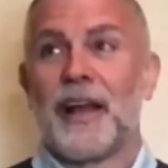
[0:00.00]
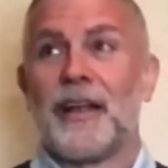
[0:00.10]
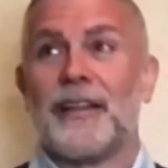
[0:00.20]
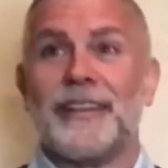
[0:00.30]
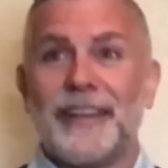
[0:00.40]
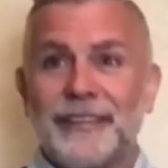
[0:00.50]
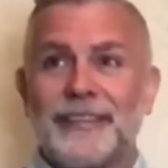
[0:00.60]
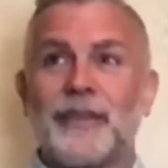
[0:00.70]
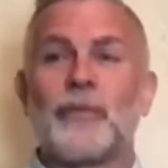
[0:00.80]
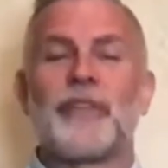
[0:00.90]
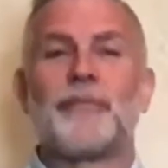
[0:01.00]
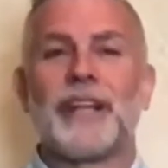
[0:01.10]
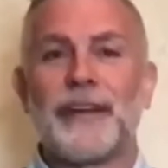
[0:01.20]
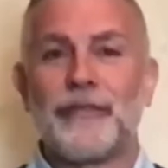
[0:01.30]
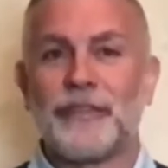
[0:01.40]
listen with
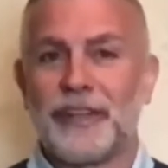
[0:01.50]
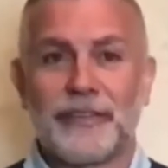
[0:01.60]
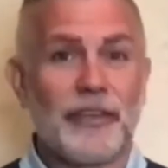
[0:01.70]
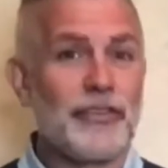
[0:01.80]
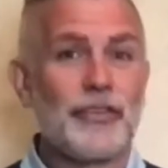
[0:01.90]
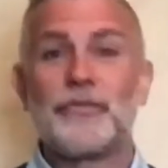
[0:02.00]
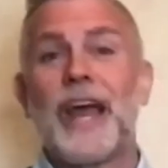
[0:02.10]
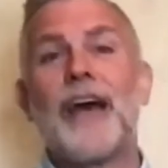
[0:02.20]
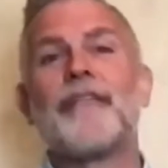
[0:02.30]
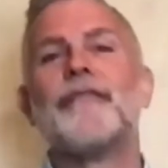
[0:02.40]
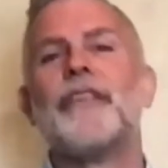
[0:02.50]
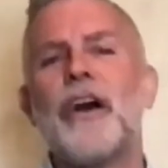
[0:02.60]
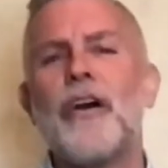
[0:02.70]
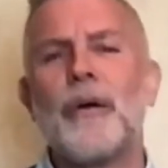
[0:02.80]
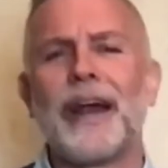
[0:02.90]
playfulness, because you have
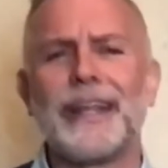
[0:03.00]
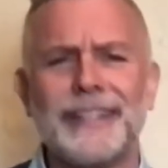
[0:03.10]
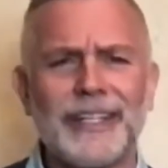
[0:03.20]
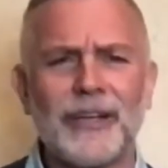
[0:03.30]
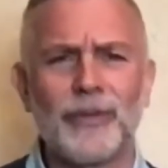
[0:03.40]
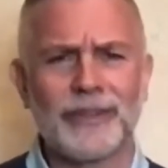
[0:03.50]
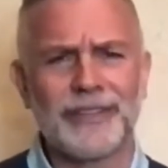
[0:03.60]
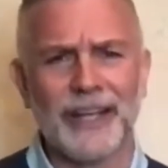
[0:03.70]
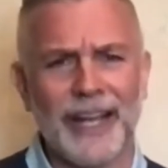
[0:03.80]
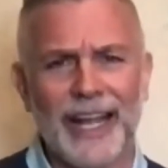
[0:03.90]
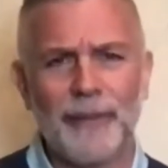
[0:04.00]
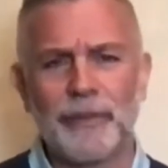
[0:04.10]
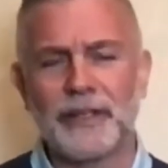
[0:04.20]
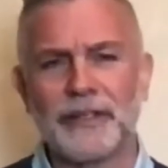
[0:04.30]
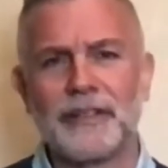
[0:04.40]
no idea what's going to
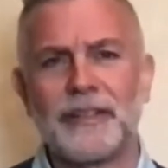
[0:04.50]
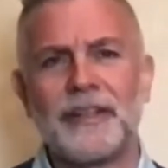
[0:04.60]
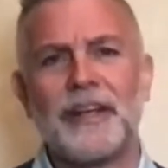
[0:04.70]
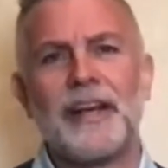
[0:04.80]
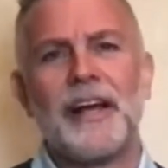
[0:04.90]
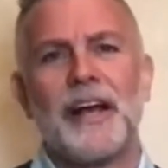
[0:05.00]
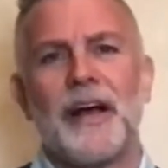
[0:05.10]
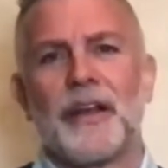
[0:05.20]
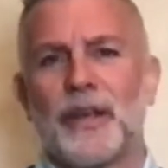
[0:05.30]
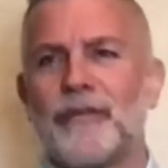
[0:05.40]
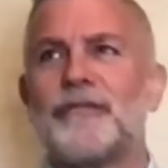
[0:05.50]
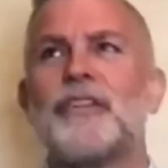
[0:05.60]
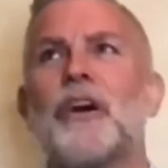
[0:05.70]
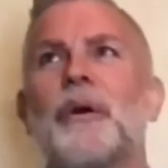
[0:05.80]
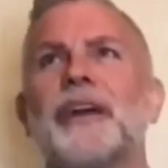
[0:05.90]
happen. You have
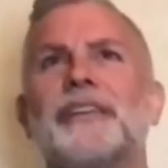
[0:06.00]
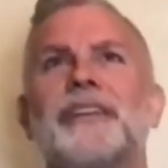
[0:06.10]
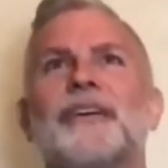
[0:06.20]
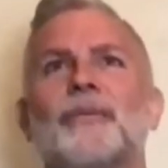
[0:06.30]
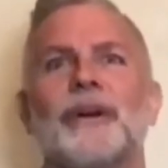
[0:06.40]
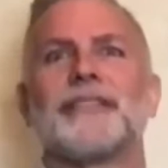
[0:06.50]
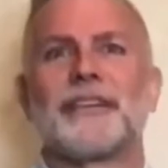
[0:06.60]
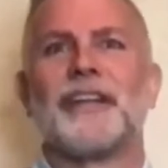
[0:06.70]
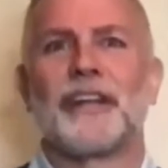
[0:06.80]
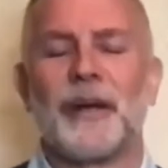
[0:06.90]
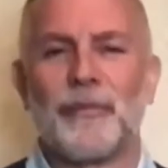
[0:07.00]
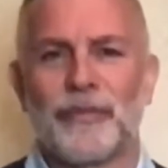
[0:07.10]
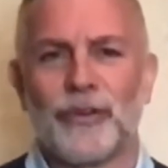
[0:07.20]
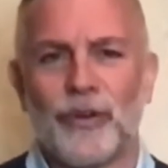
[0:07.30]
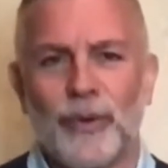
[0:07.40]
no idea what's going to come
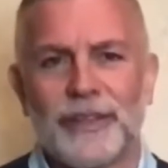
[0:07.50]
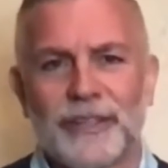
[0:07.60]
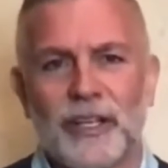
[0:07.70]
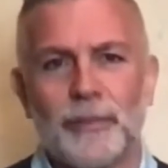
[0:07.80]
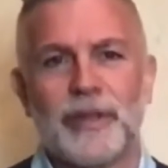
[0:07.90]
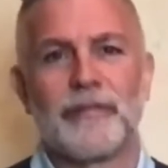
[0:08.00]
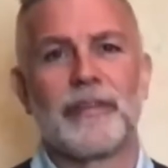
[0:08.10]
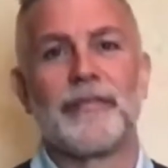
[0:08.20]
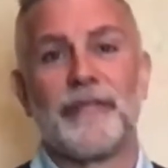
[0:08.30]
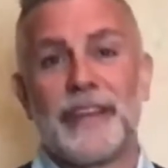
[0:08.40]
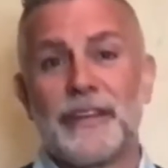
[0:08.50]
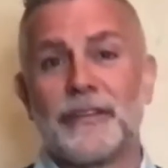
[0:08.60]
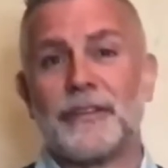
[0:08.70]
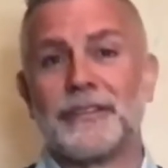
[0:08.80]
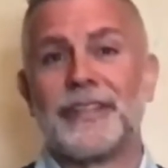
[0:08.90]
through, what's going to be
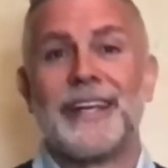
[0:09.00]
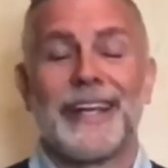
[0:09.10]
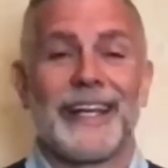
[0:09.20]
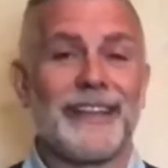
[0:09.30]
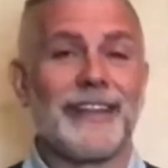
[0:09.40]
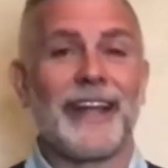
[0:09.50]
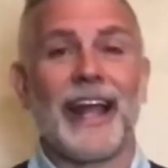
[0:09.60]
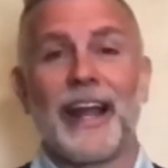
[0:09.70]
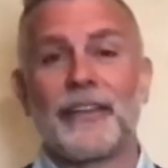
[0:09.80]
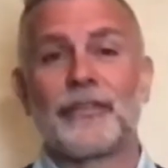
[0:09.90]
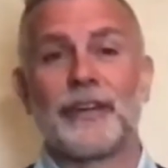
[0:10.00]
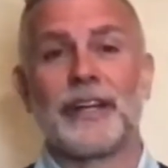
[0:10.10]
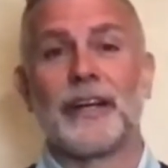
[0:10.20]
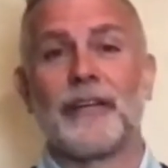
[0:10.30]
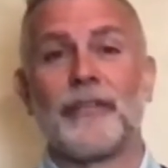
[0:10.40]
revealed in the
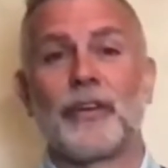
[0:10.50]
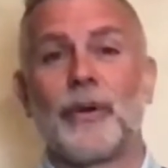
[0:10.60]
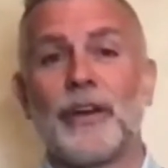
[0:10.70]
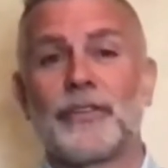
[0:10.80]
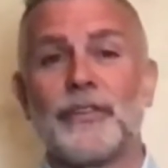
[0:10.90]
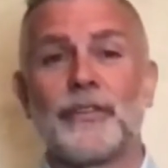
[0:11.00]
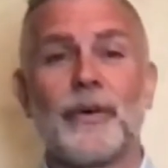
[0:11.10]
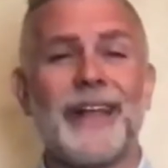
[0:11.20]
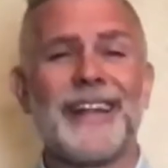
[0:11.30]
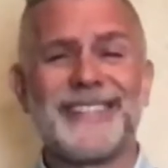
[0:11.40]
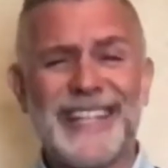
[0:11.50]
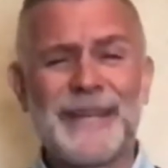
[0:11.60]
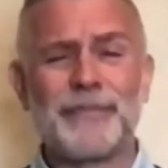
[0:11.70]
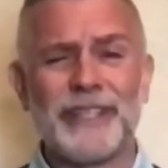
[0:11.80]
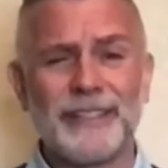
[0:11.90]
answering of the questions. So that
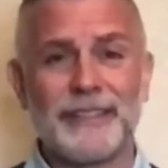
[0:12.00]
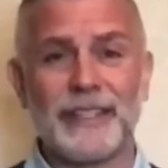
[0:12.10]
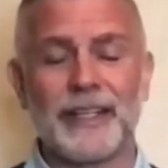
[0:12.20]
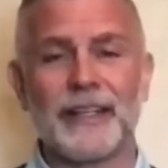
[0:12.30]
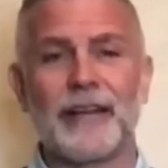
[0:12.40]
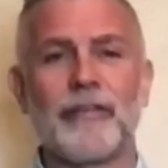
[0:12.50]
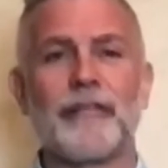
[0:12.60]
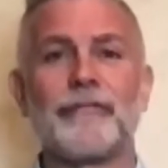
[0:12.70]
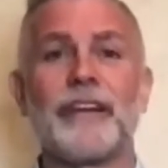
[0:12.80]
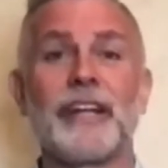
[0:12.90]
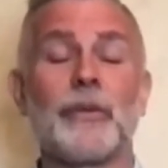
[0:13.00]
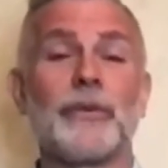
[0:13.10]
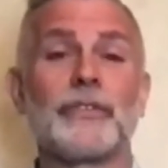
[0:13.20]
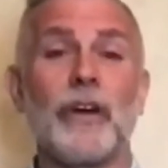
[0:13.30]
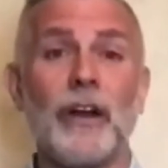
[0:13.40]
deep listening that Reverend Frankie
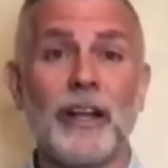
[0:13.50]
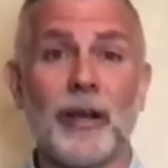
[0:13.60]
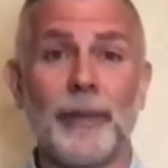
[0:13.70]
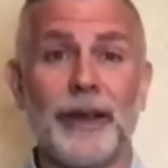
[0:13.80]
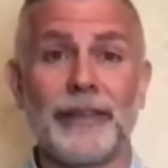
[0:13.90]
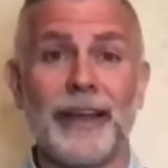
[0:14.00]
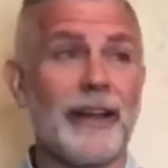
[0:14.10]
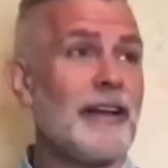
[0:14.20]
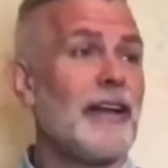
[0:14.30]
was talking about, that